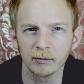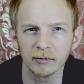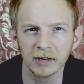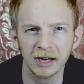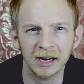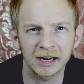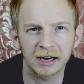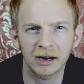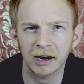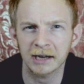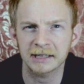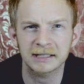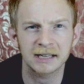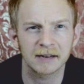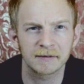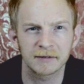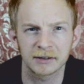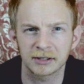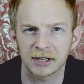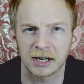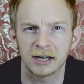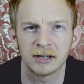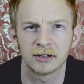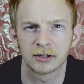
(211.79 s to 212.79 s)
And guys have
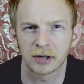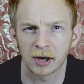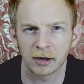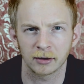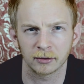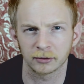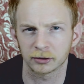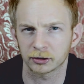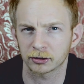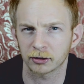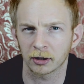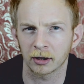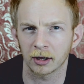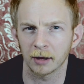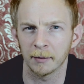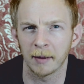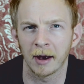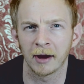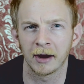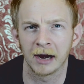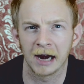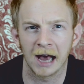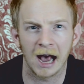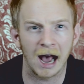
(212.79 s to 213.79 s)
this internal struggle
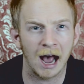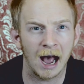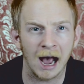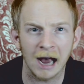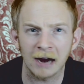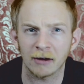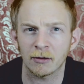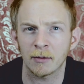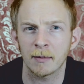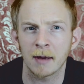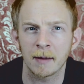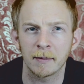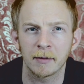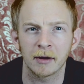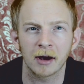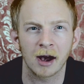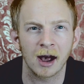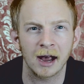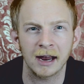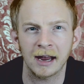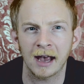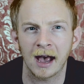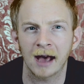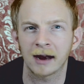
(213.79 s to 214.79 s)
about it. I remember
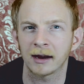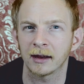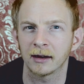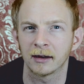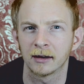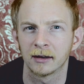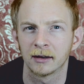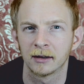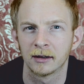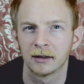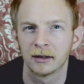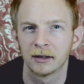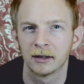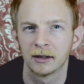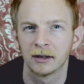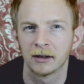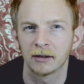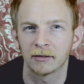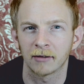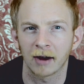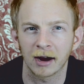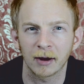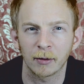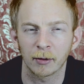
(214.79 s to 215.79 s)
I had it,
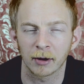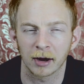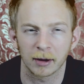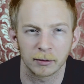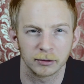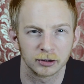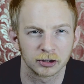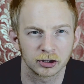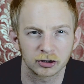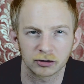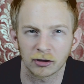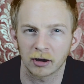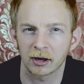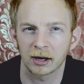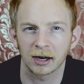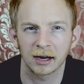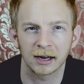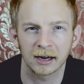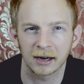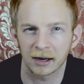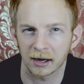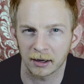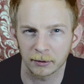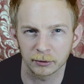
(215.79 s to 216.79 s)
right? When I was
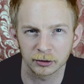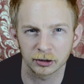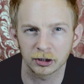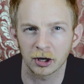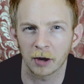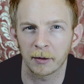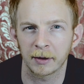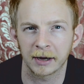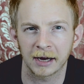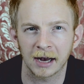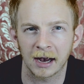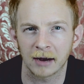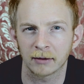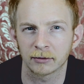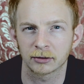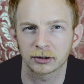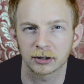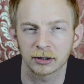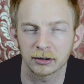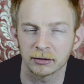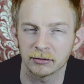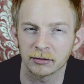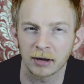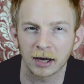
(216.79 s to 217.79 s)
struggling and I was going out
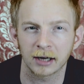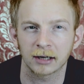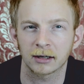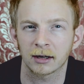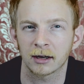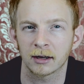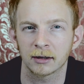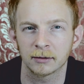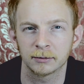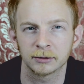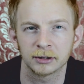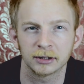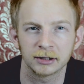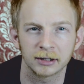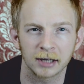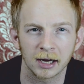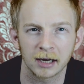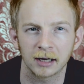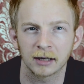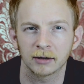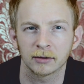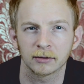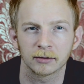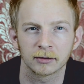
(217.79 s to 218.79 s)
to nightclubs and
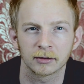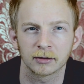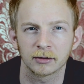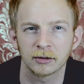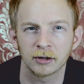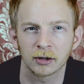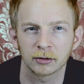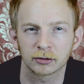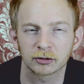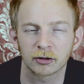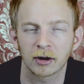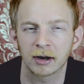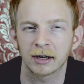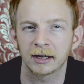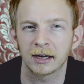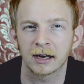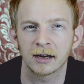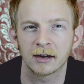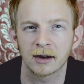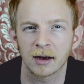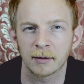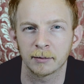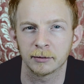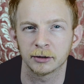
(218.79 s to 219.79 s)
getting, trying to
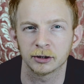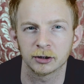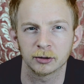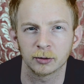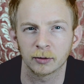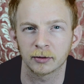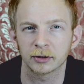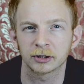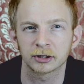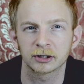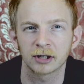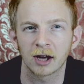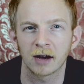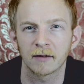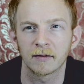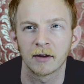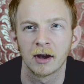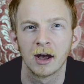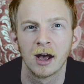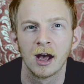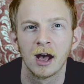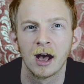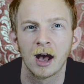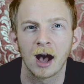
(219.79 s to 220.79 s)
get numbers and all this stuff,
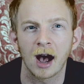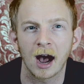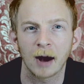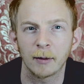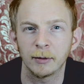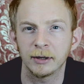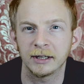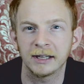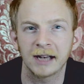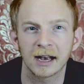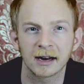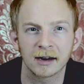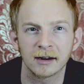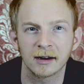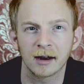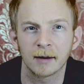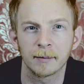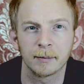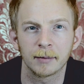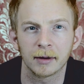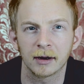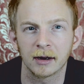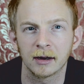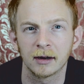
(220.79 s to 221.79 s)
I would get a
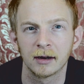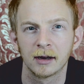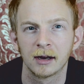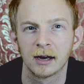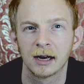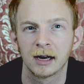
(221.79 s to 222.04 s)
number,